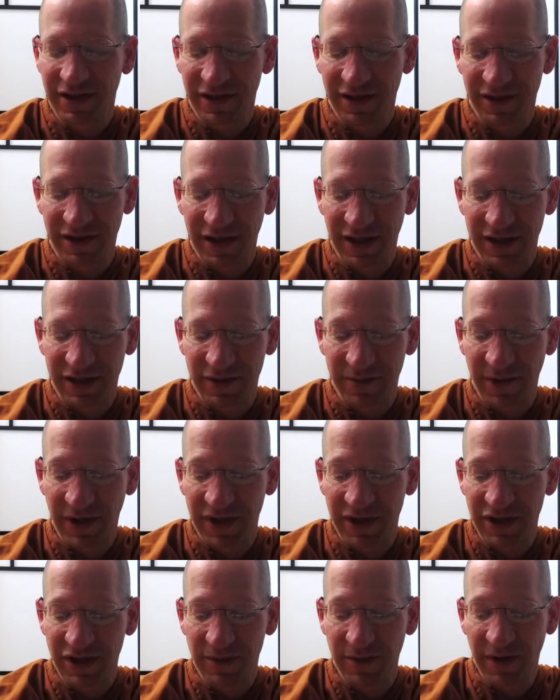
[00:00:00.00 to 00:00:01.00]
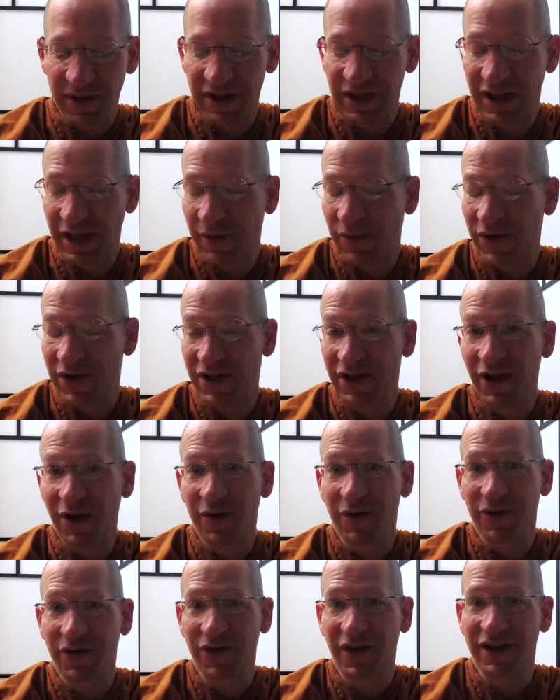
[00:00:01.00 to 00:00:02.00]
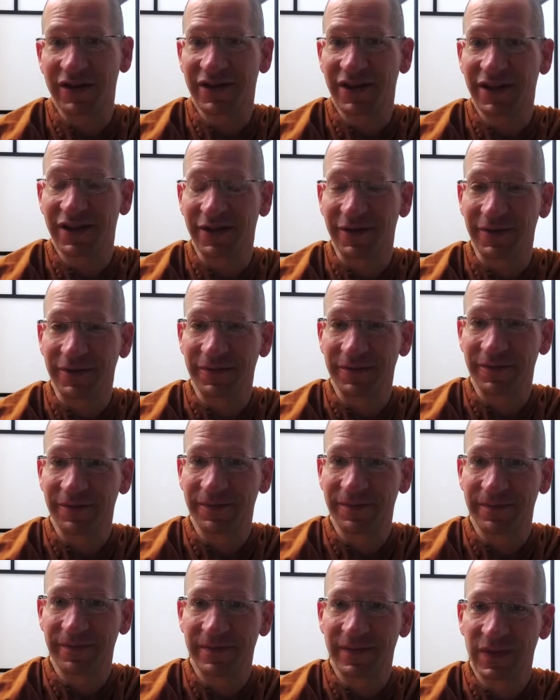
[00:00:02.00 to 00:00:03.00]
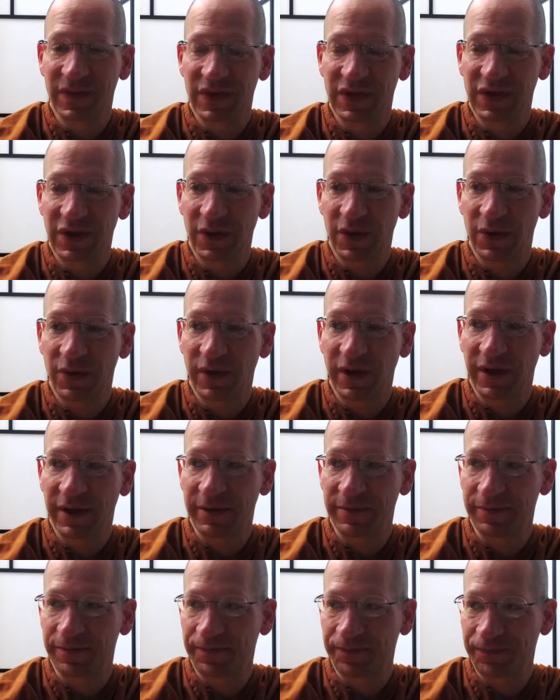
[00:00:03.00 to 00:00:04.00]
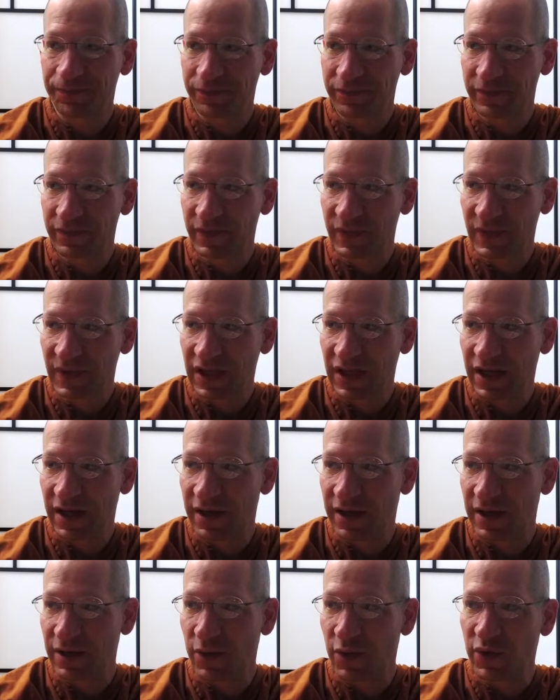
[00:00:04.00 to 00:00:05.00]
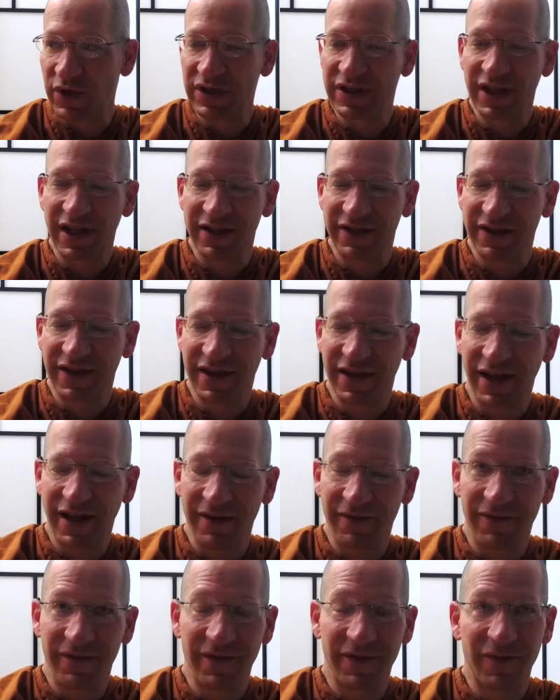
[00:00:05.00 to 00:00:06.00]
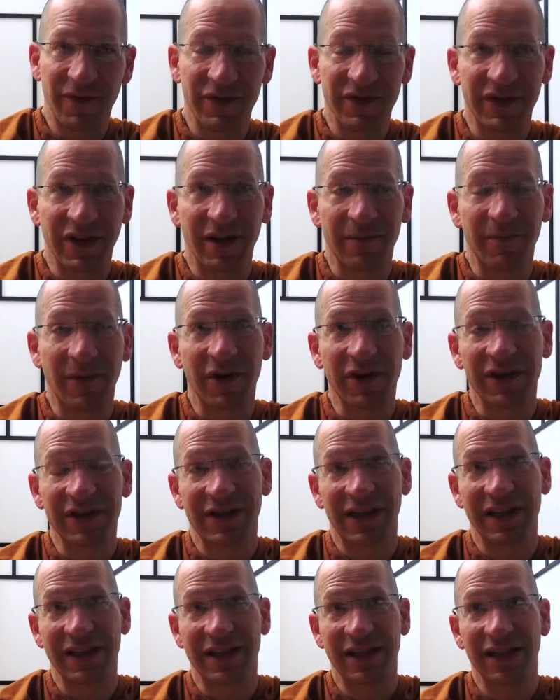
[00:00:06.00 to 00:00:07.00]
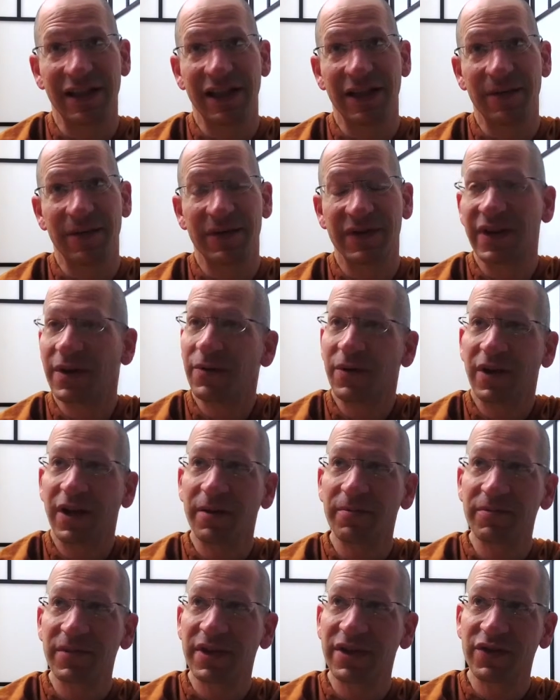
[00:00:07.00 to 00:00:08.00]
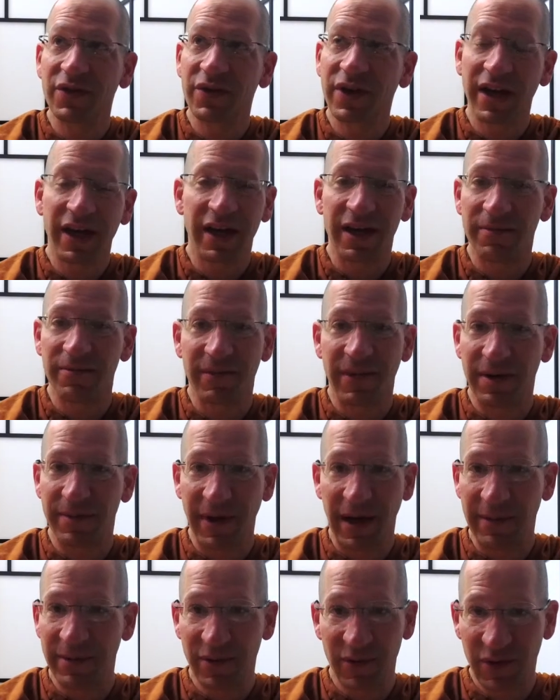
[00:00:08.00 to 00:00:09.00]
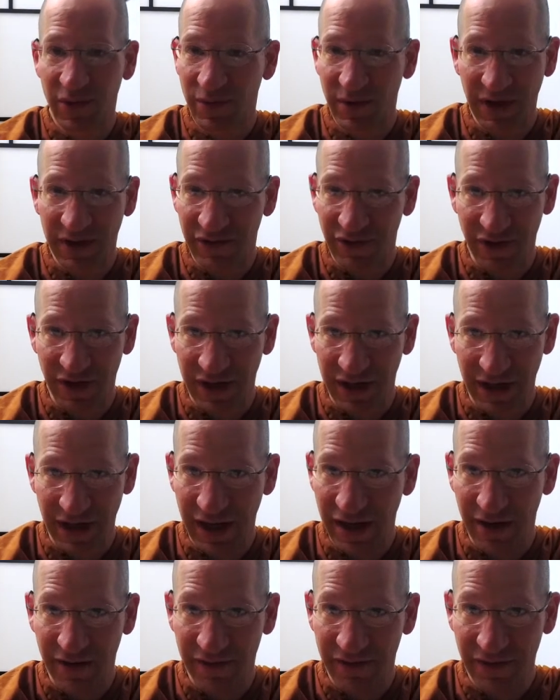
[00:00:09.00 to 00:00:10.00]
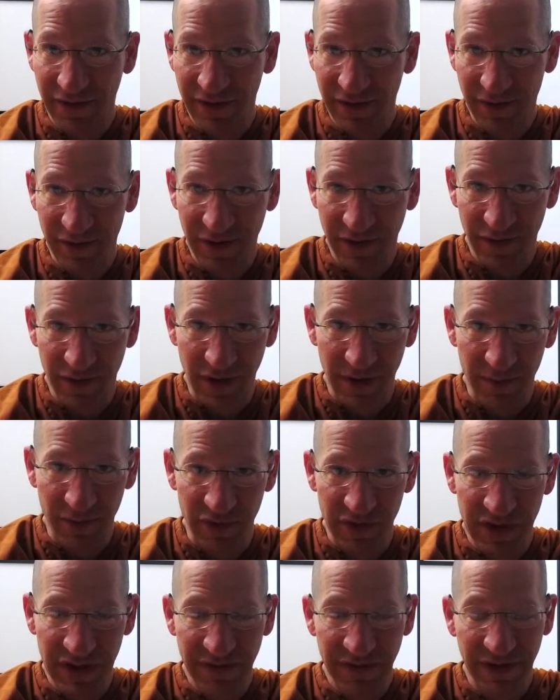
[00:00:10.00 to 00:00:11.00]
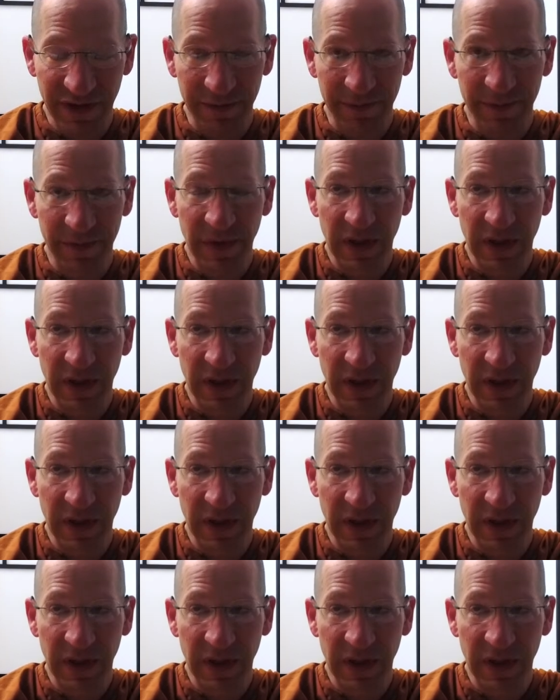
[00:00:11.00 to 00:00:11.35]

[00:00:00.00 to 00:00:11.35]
Then they want to know. They're asking you. So, and the reason I'd said that if one's not a monk is ideally one say, well, it's okay. I'm happy with whatever I have, whatever I'm receiving.